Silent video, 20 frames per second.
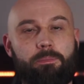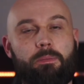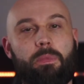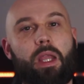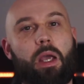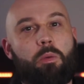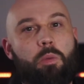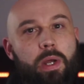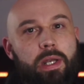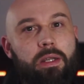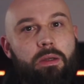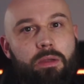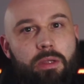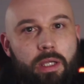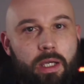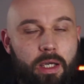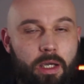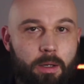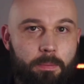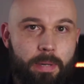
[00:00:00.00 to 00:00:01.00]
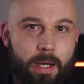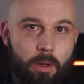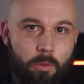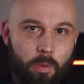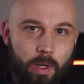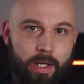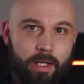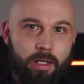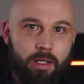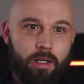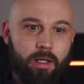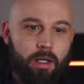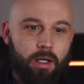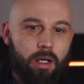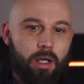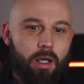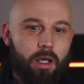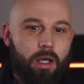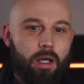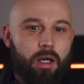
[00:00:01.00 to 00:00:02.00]
And when you think about when
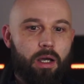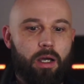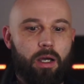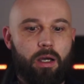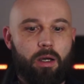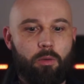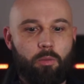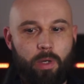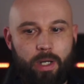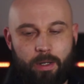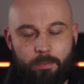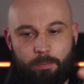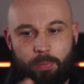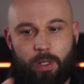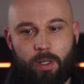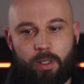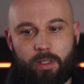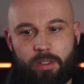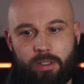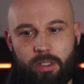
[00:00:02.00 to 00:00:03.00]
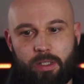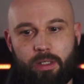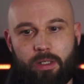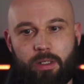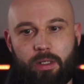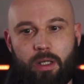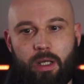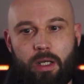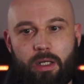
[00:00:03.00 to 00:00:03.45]
a person